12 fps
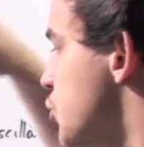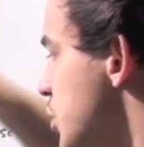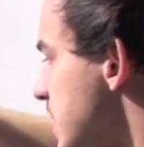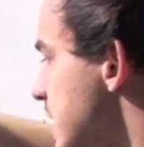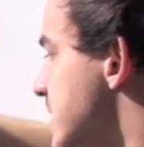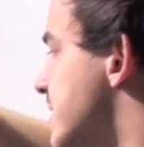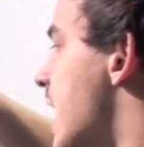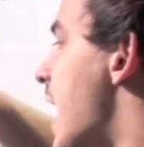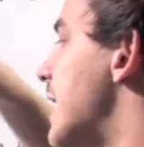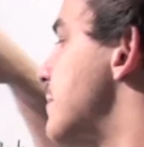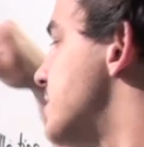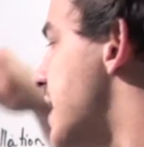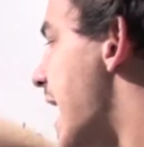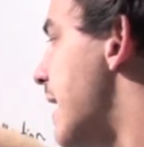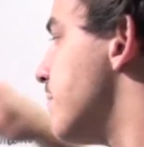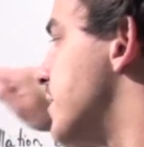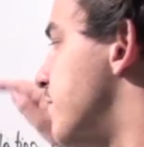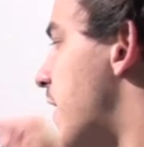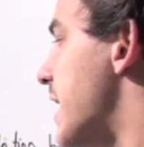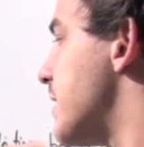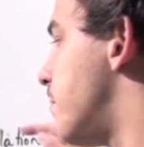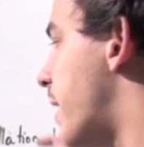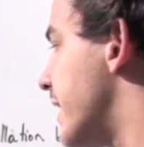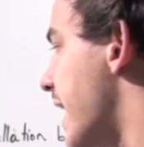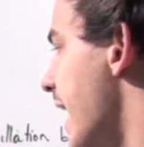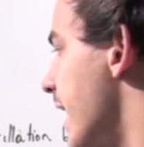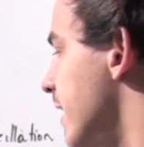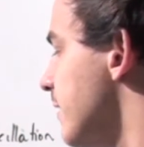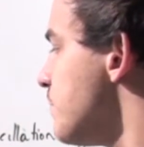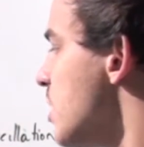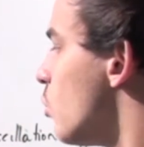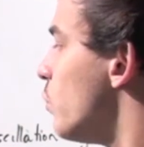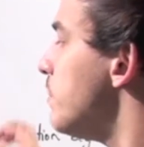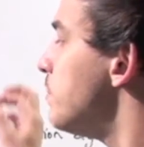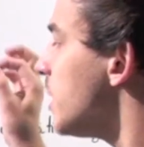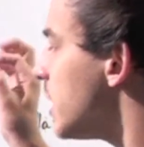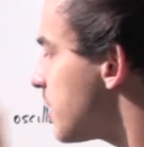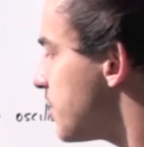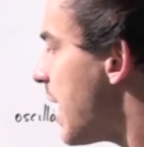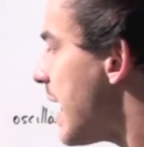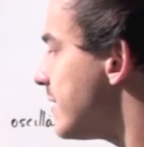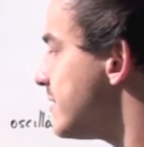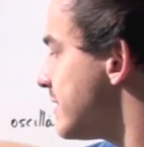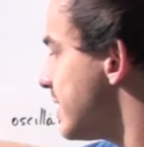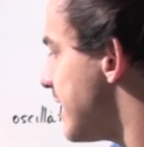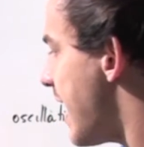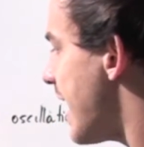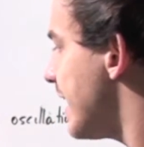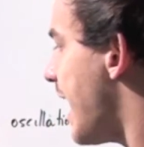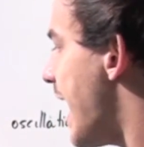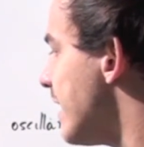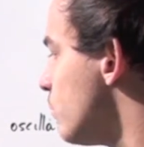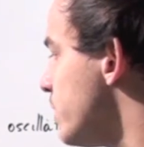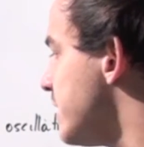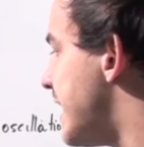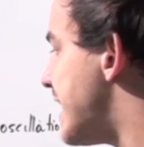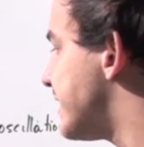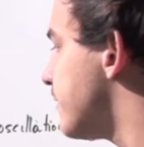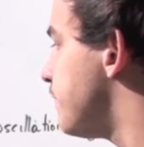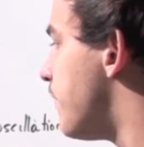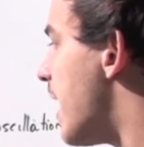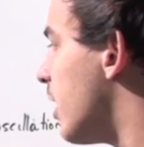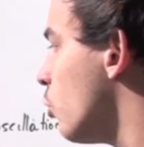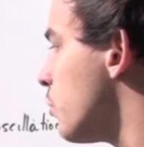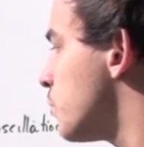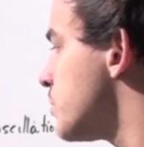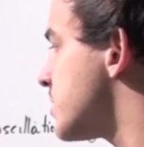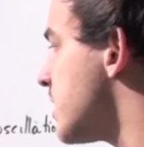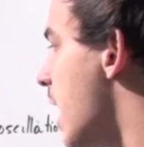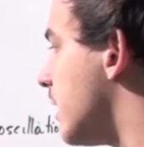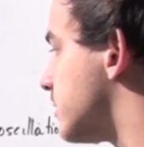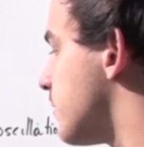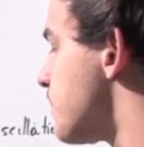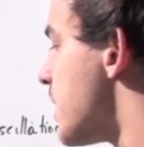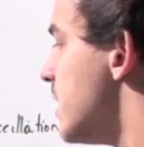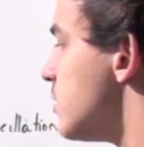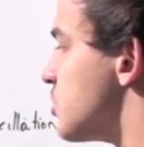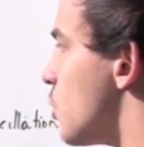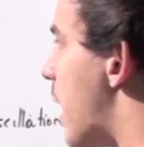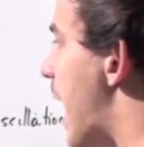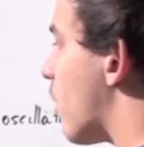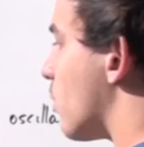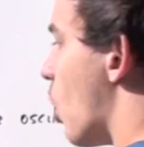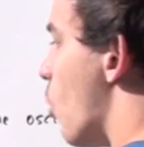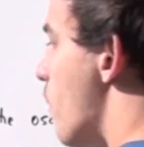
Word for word: g times m divided by l, we plug that into k and we get the following result. So our